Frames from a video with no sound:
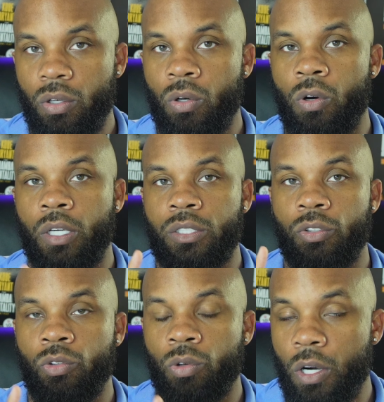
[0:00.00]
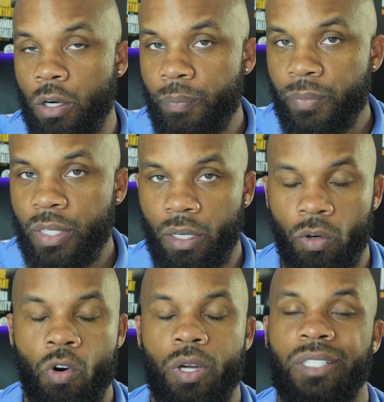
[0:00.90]
in order to grow, in
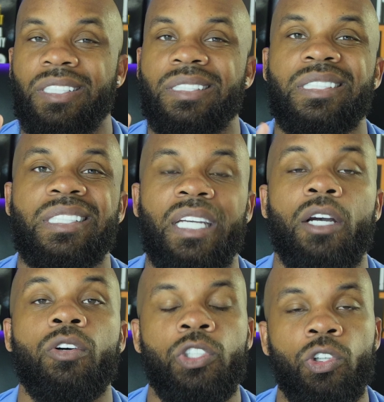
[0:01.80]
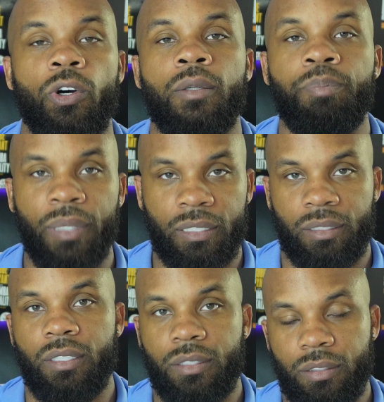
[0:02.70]
order to scale your
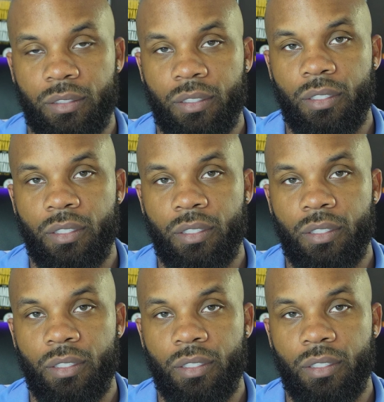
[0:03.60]
business.